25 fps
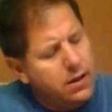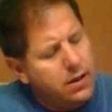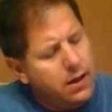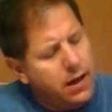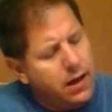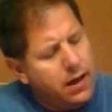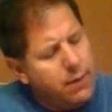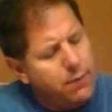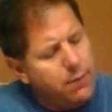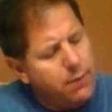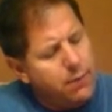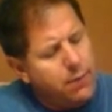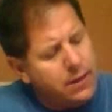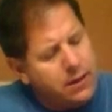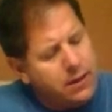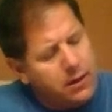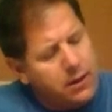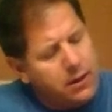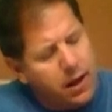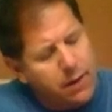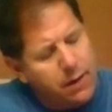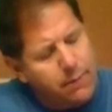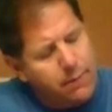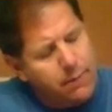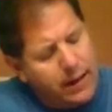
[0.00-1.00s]
I put it at the
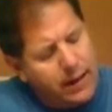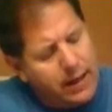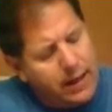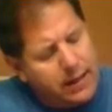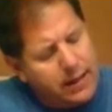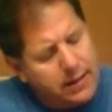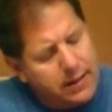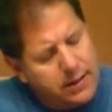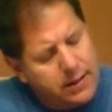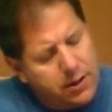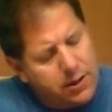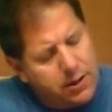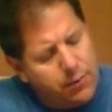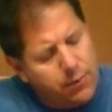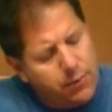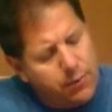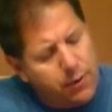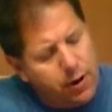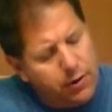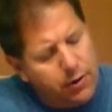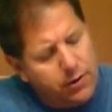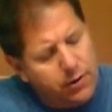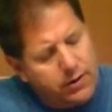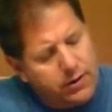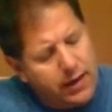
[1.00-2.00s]
top because it's the
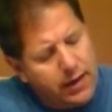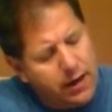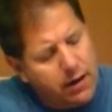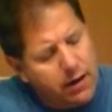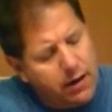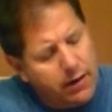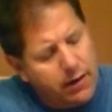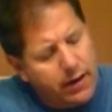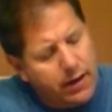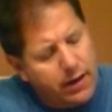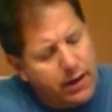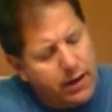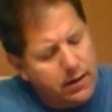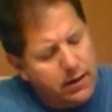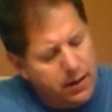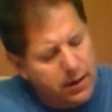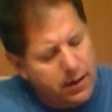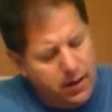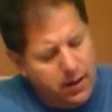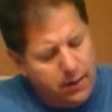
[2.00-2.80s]
smallest area.